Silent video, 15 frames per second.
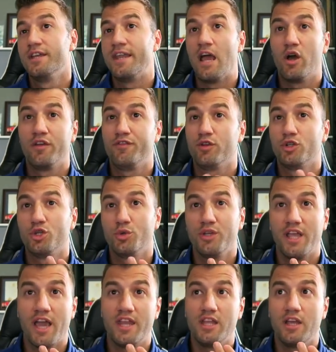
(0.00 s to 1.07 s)
Now, if you're
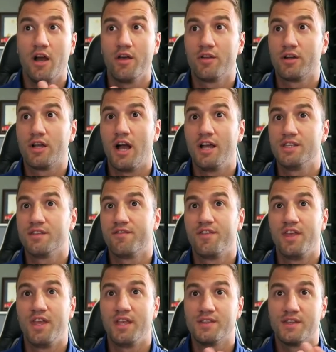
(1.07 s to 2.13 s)
doing any other kinds of
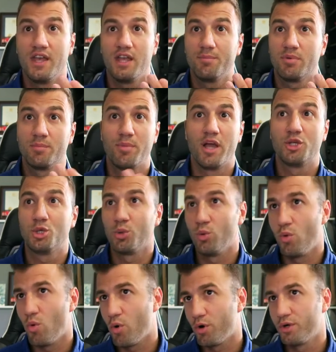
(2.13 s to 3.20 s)
things like
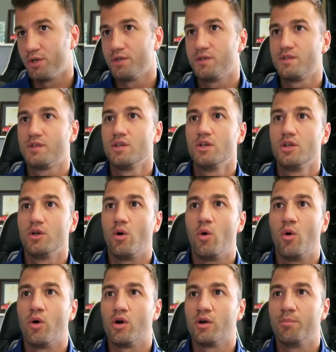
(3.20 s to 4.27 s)
perpetual orders
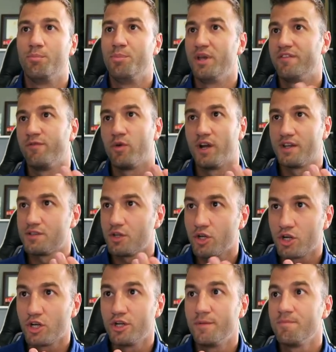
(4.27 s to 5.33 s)
or BitForex
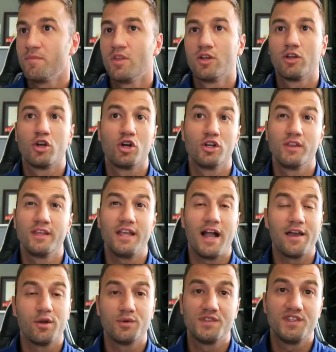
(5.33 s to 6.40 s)
earn, currently
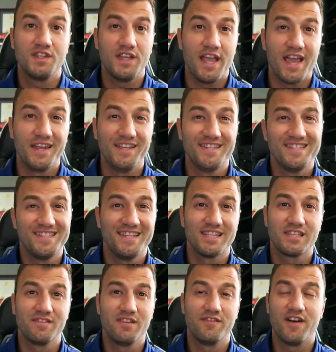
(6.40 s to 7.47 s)
I don't see any
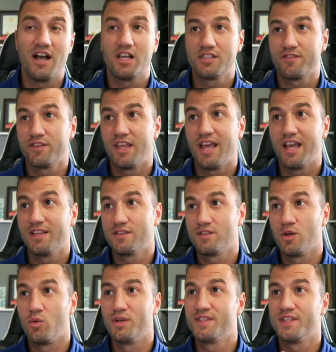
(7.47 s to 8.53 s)
CSV files for that.
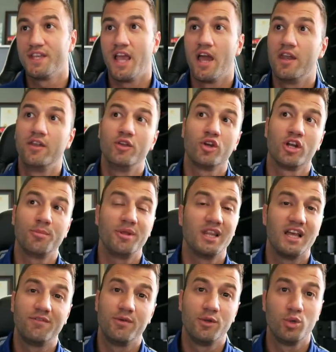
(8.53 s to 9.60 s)
So once again, you're gonna be
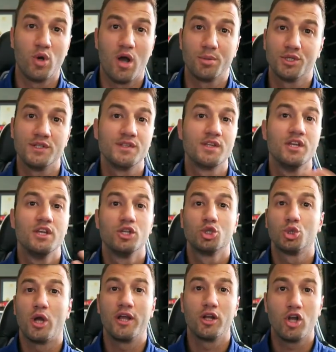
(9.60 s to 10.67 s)
left with two options.
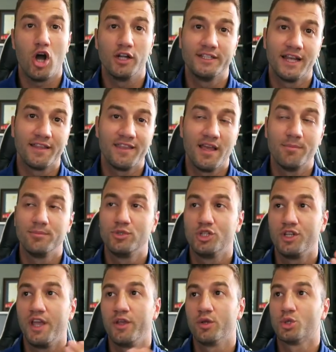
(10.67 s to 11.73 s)
Try to contact them
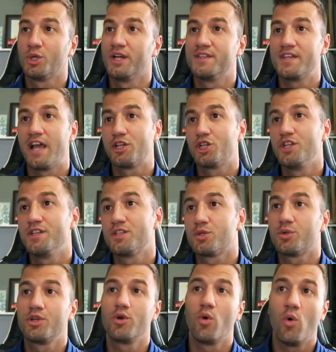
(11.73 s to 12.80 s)
to get your transaction
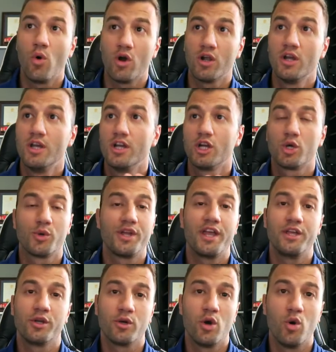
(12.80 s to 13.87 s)
history or
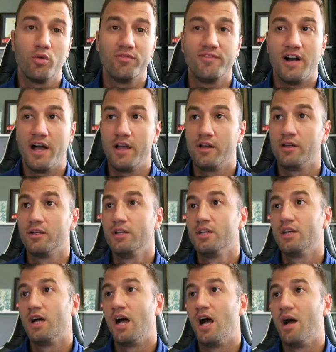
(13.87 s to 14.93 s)
create your own file
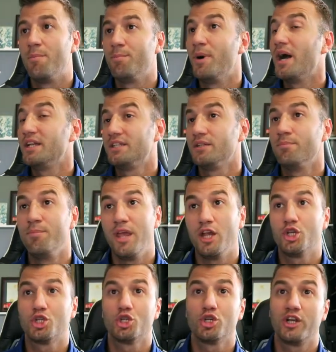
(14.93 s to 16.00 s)
um, but make
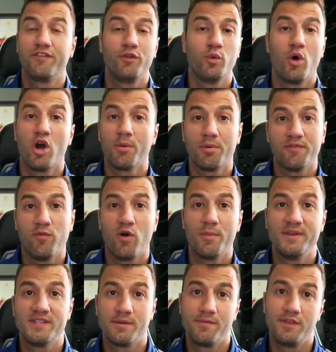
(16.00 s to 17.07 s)
sure if you are
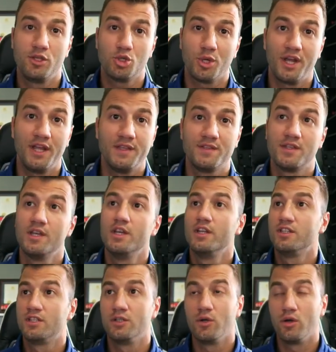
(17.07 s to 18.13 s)
performing some of these trades
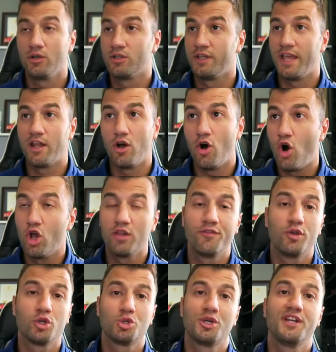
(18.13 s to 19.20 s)
to, to get all of
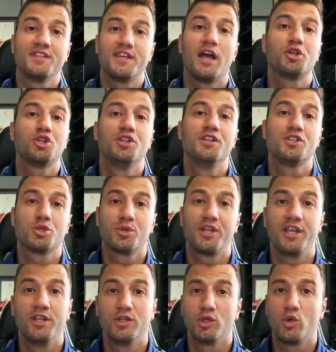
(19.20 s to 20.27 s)
your transaction
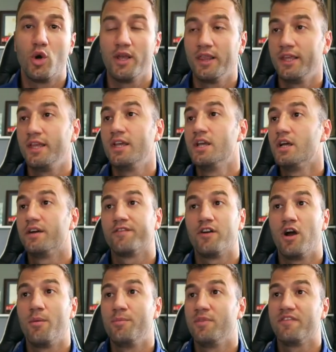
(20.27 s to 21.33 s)
history into Koinly
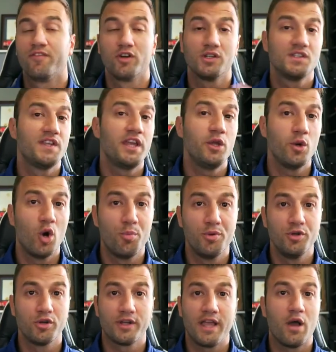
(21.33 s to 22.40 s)
from the first day you
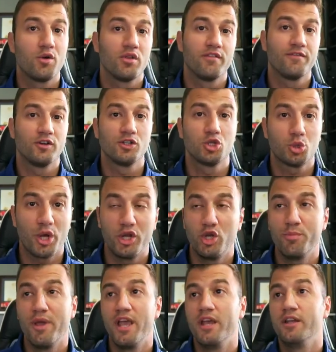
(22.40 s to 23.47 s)
open your account or the first trade
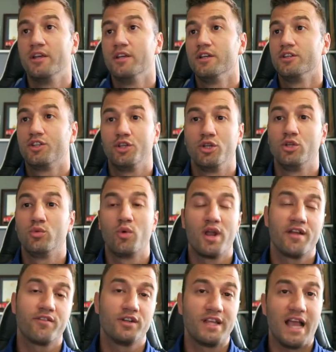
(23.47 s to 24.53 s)
you made till
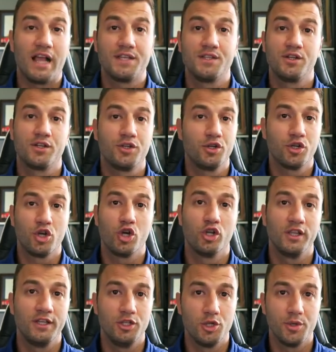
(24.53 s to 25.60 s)
whatever tax year you're
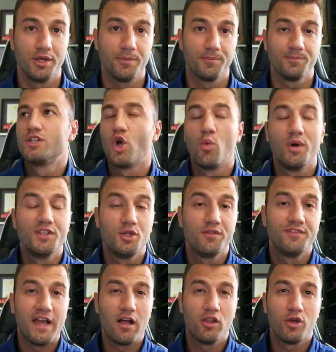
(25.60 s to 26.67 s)
currently doing. So once
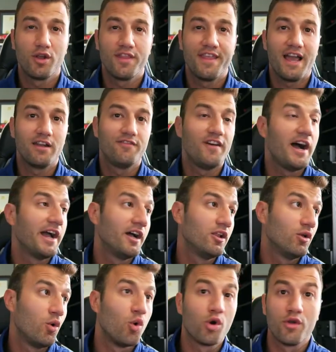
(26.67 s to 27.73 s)
you've downloaded that
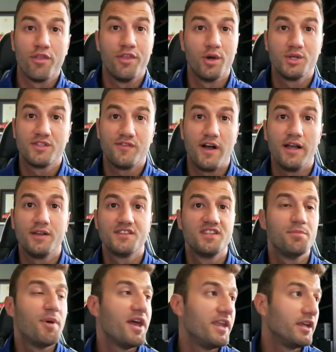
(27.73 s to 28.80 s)
file or those files,
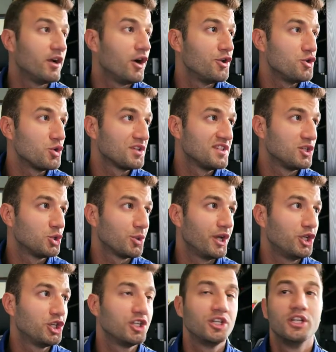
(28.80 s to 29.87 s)
depending on your
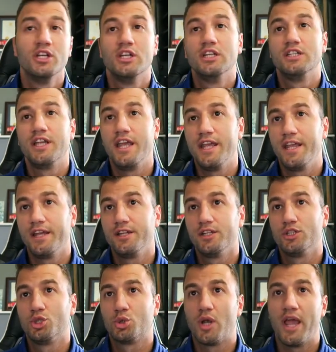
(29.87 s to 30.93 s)
situation, take it,
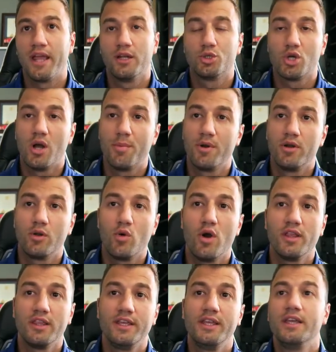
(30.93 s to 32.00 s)
drag and drop it into
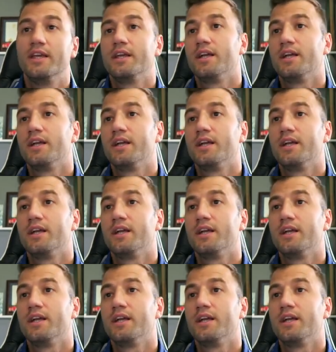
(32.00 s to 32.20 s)
Koinly,